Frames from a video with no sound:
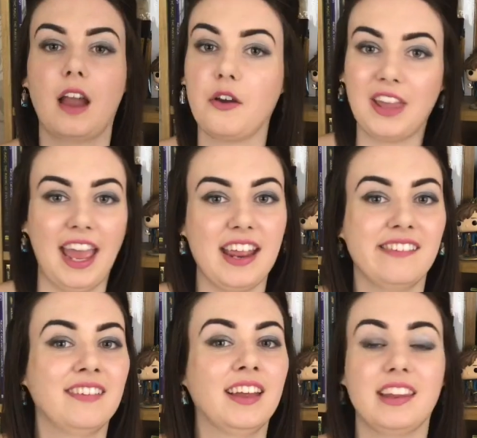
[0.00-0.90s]

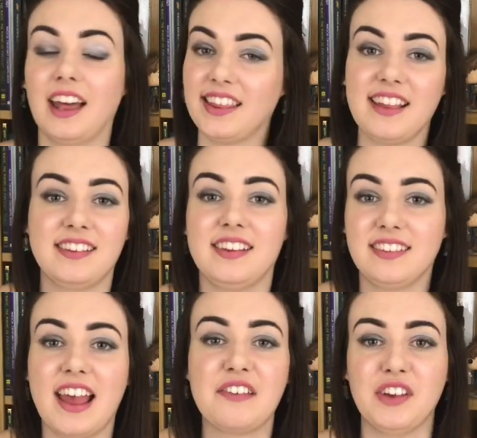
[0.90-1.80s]
Okay, now this
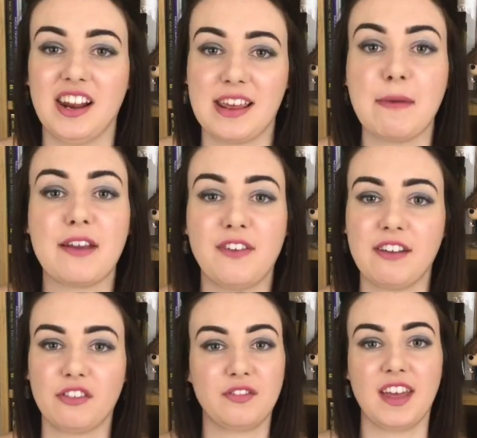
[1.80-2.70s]
is definitely my
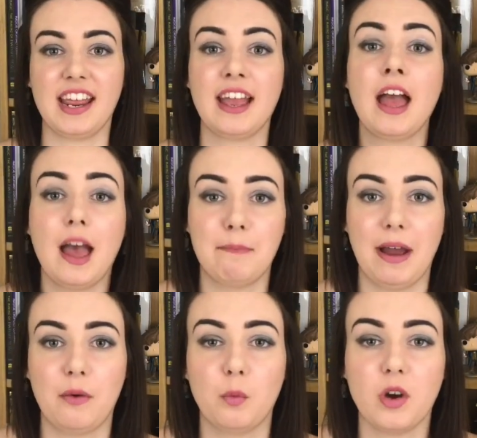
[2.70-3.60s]
favourite thing
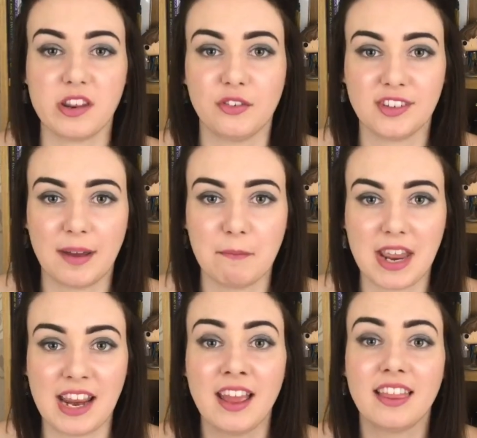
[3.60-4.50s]
about what you've sent
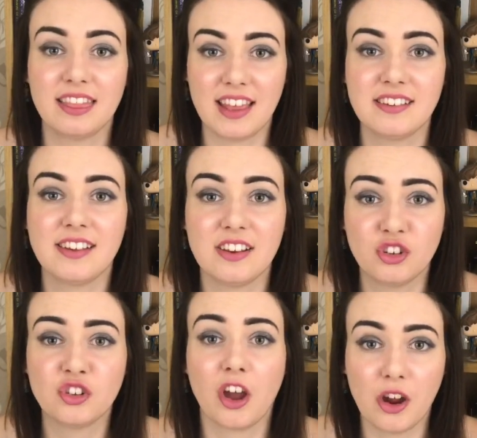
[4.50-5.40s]
me. This
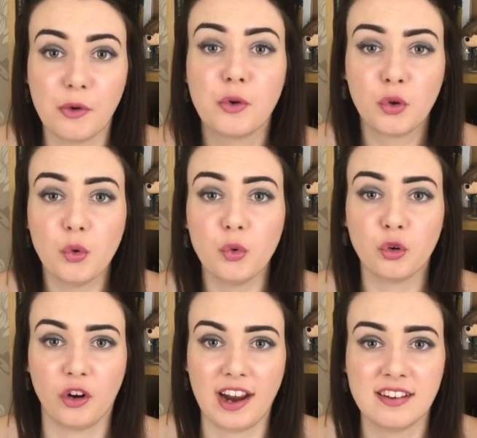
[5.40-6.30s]
is so cool,
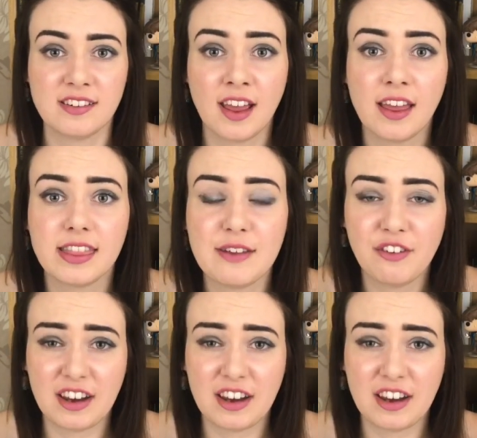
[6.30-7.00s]
Chris. The